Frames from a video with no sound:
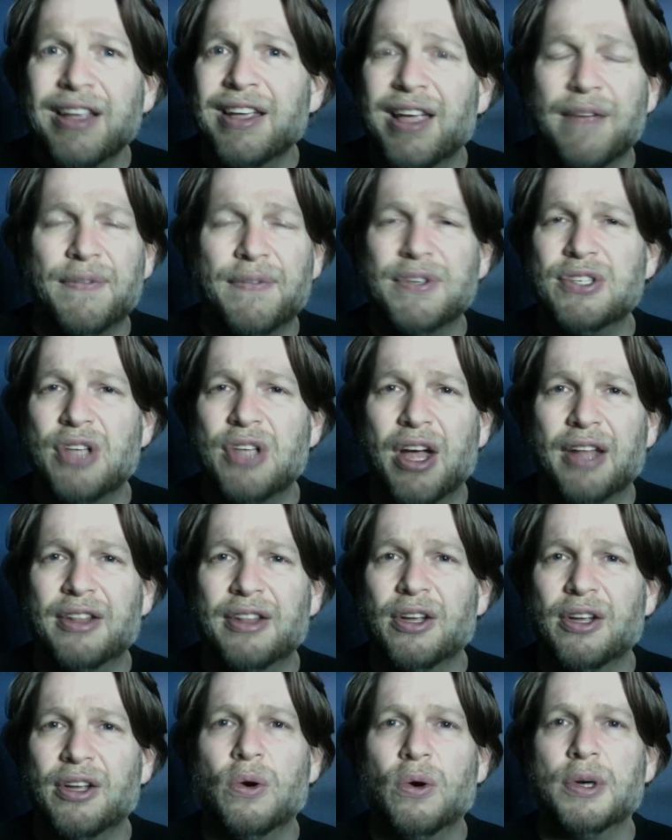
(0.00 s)
if it's not the
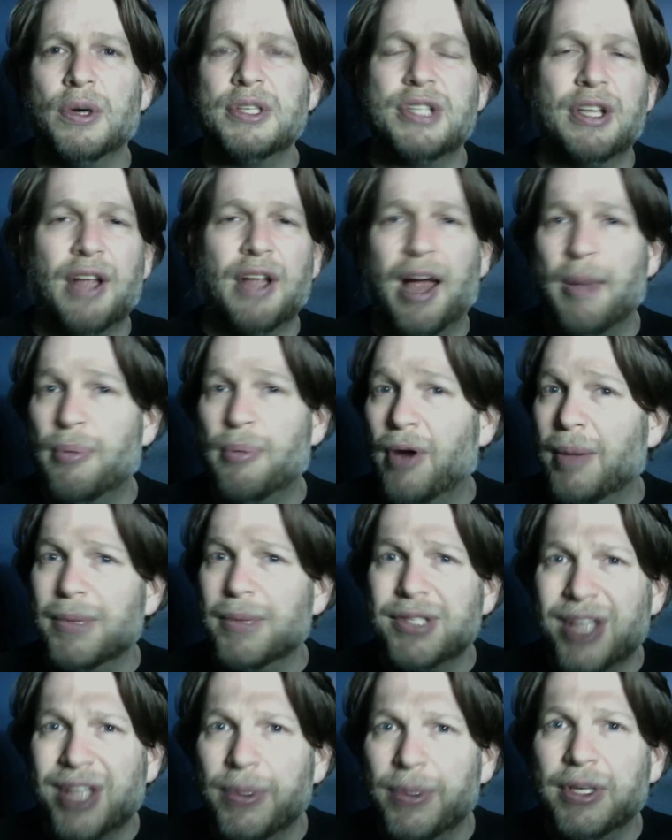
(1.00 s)
course that I
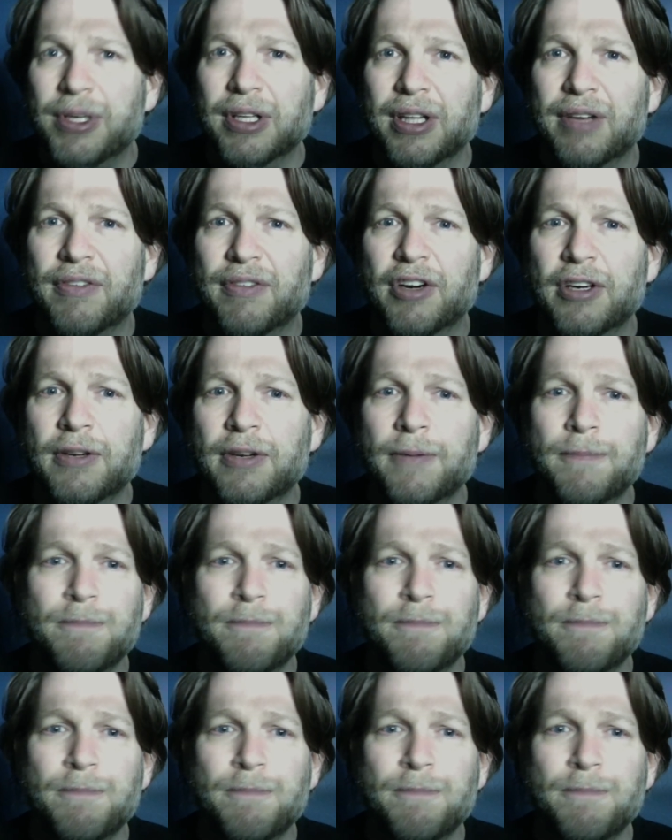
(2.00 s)
promised I would deliver,